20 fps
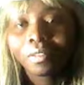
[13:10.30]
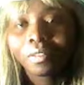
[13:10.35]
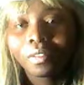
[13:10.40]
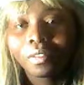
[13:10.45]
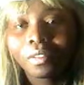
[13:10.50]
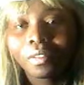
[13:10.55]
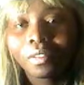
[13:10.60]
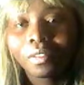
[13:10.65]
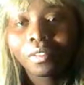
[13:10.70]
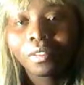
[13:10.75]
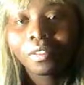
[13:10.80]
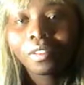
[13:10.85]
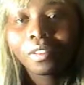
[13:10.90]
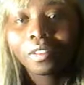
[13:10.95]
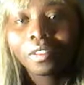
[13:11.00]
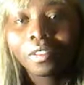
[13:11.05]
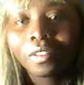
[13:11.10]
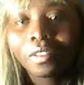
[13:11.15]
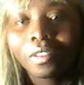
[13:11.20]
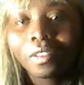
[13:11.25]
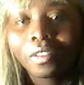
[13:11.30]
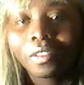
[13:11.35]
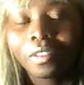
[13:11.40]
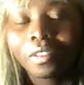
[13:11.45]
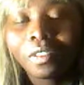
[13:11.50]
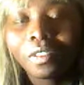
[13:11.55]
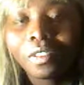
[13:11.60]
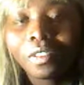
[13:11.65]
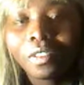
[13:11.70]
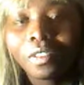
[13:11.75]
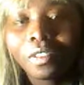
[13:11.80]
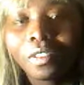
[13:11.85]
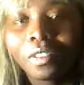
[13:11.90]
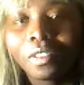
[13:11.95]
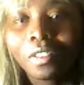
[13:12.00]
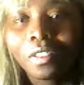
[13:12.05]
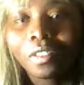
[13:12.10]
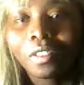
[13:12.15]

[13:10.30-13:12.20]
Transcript: Nobody speaks.